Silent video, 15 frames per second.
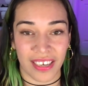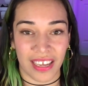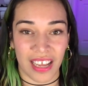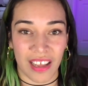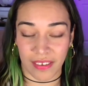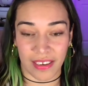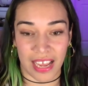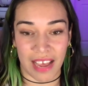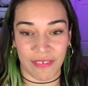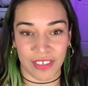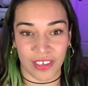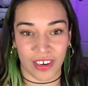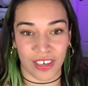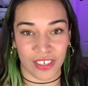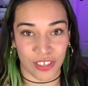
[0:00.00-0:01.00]
of
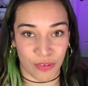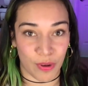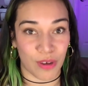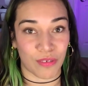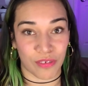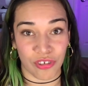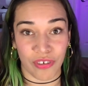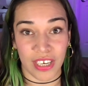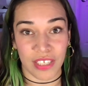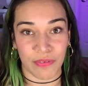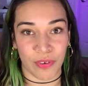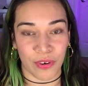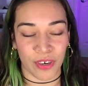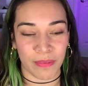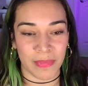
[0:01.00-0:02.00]
avatars, quote, dress
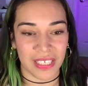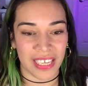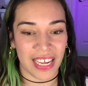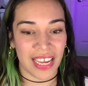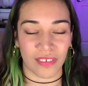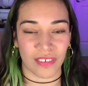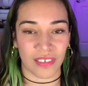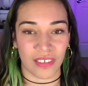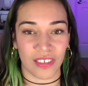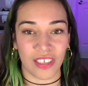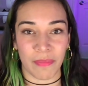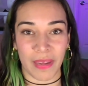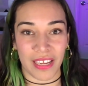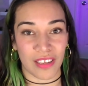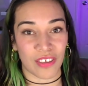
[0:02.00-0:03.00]
forms, you
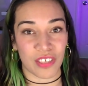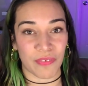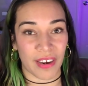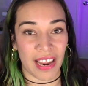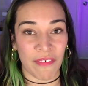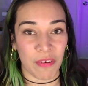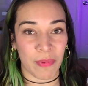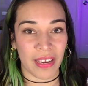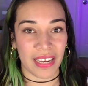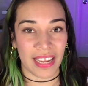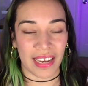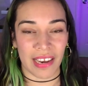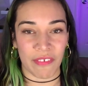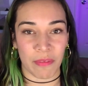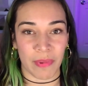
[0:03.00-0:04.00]
can make clothes for everybody
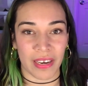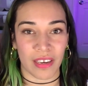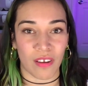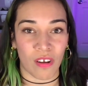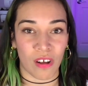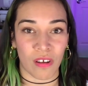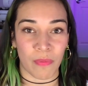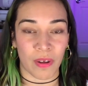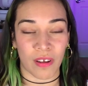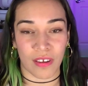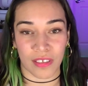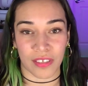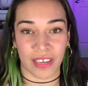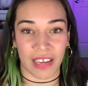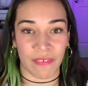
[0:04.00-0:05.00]
and everybody, all while
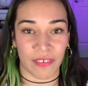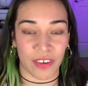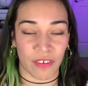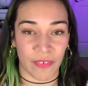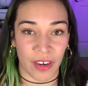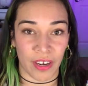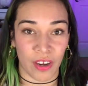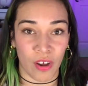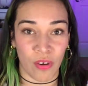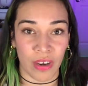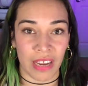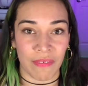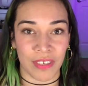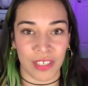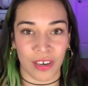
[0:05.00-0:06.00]
also having your very own
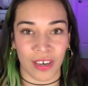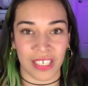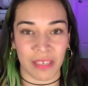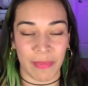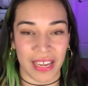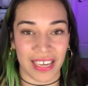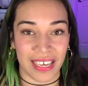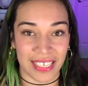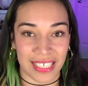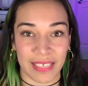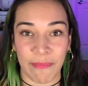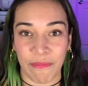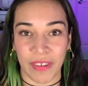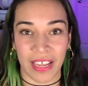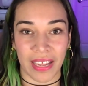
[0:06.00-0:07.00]
avatar to make
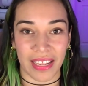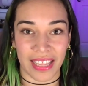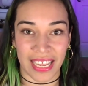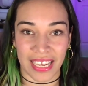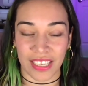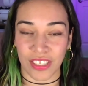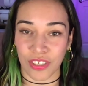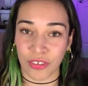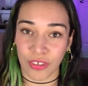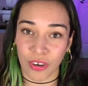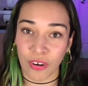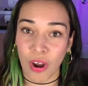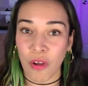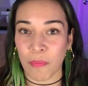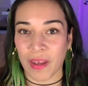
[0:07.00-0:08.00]
custom fit things to
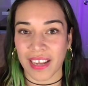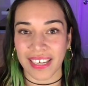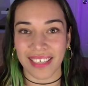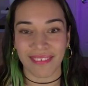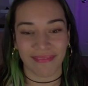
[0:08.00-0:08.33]
your own body.